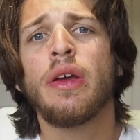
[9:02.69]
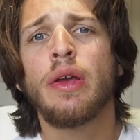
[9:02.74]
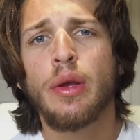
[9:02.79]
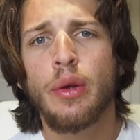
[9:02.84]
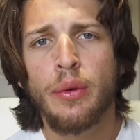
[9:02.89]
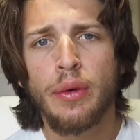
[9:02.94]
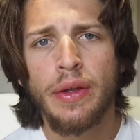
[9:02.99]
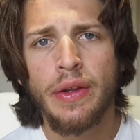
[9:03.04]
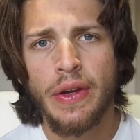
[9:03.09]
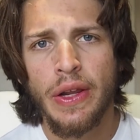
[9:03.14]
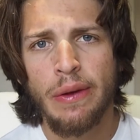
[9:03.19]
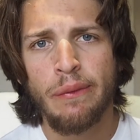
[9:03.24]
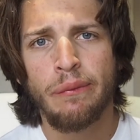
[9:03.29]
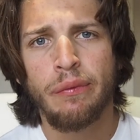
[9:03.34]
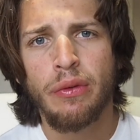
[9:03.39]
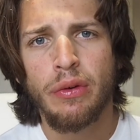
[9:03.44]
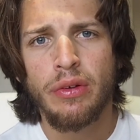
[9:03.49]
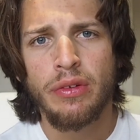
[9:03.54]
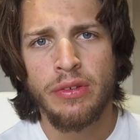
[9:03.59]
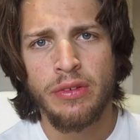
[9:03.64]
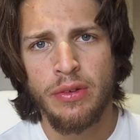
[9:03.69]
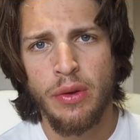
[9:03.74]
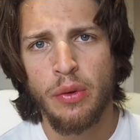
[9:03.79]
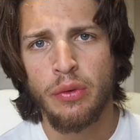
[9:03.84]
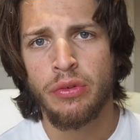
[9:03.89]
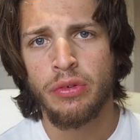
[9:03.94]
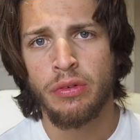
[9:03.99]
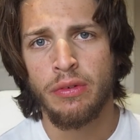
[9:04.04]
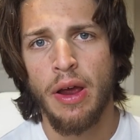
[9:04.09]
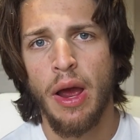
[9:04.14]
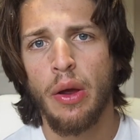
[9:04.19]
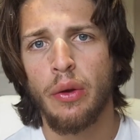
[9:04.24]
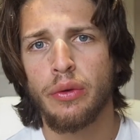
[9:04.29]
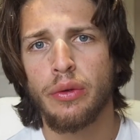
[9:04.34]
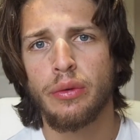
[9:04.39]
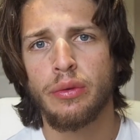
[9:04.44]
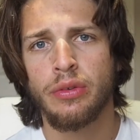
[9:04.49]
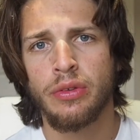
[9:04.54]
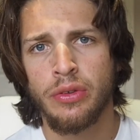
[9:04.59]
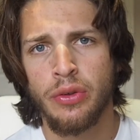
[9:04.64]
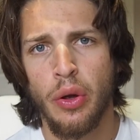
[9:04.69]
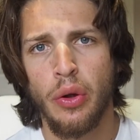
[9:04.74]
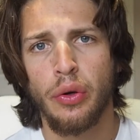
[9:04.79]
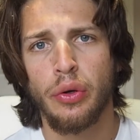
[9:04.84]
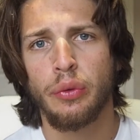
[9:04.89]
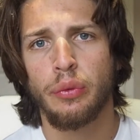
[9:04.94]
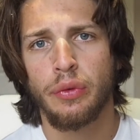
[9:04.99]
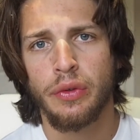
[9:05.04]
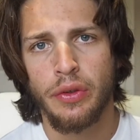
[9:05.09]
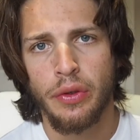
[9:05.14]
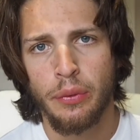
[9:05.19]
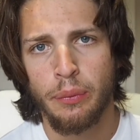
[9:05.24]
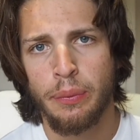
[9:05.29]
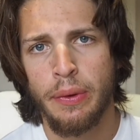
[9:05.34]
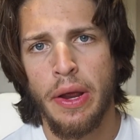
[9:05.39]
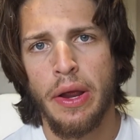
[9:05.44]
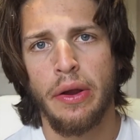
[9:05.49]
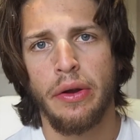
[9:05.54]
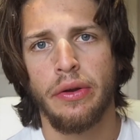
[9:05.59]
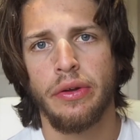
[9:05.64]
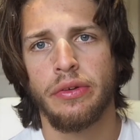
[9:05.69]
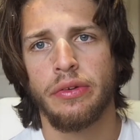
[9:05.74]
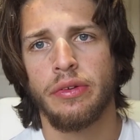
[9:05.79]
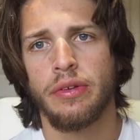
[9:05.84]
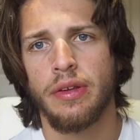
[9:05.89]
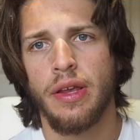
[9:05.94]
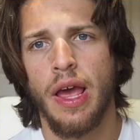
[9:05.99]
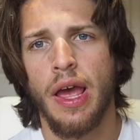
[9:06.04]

you can influence those around you, starting with your parents.